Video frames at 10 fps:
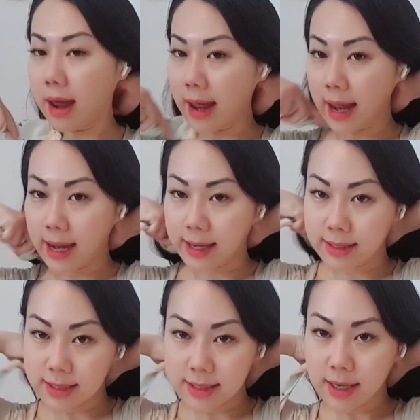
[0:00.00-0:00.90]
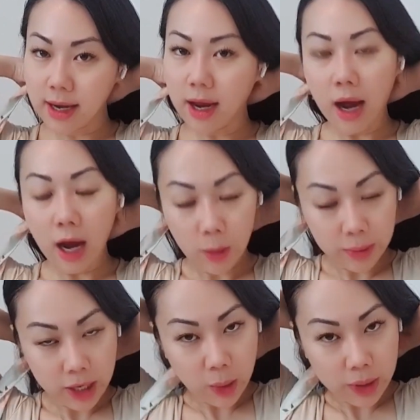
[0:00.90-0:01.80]
And I'll be
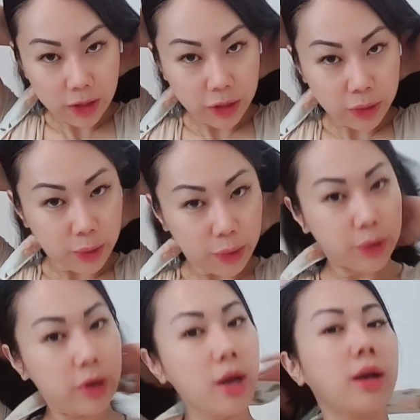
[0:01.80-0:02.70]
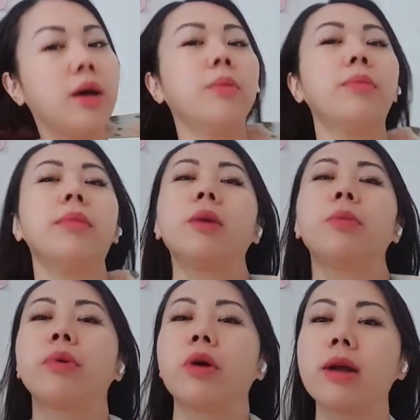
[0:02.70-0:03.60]
going through my
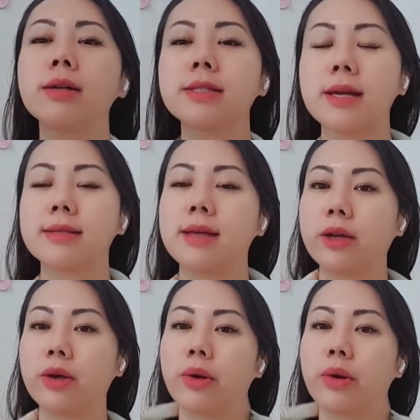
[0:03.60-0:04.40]
products as I go.